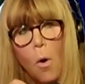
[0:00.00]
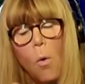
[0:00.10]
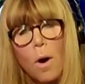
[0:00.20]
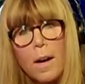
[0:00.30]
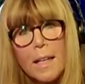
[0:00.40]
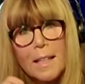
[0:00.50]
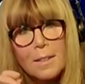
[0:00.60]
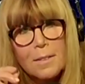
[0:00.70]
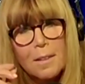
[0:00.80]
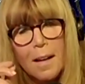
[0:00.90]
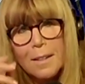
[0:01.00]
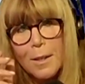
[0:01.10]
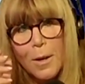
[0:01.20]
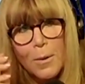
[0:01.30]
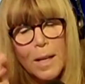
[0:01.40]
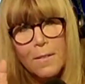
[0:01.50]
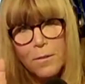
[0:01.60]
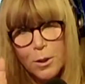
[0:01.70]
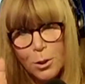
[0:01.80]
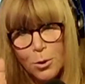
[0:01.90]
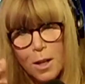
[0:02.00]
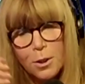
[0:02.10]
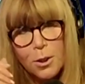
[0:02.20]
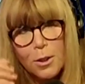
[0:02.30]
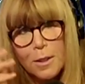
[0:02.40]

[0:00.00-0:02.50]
or it's you know, infrastructure,